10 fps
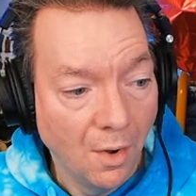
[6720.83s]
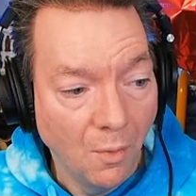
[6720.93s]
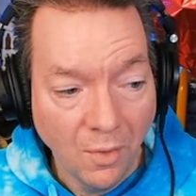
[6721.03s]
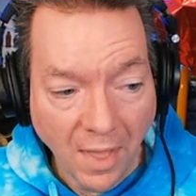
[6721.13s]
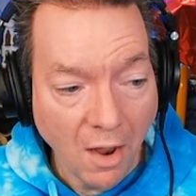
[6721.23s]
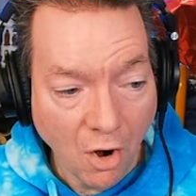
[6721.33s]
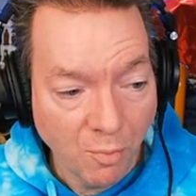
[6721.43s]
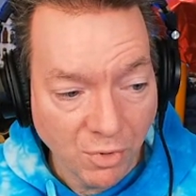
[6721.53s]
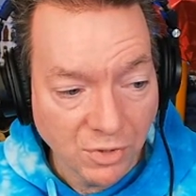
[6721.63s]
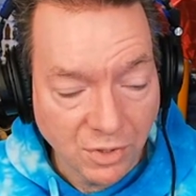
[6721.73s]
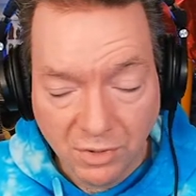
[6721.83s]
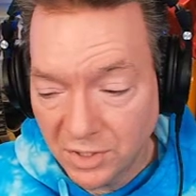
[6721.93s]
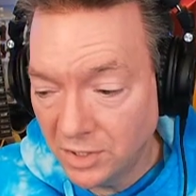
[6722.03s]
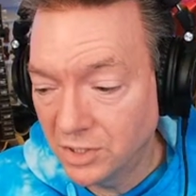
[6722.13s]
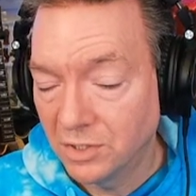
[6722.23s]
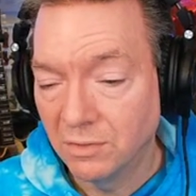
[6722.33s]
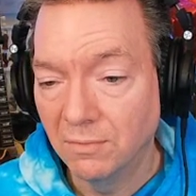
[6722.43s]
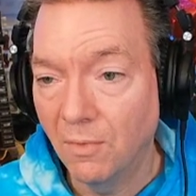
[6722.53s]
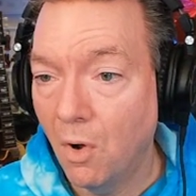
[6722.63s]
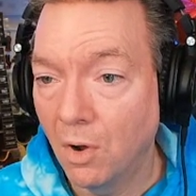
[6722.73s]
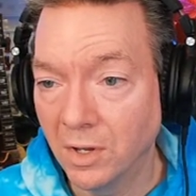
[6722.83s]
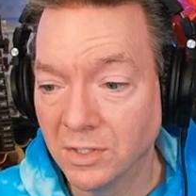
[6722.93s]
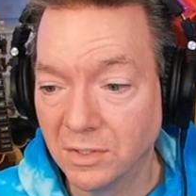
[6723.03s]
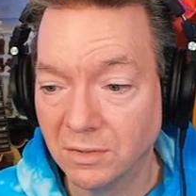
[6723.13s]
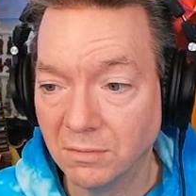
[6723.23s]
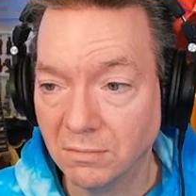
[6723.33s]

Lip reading: without our booster since August,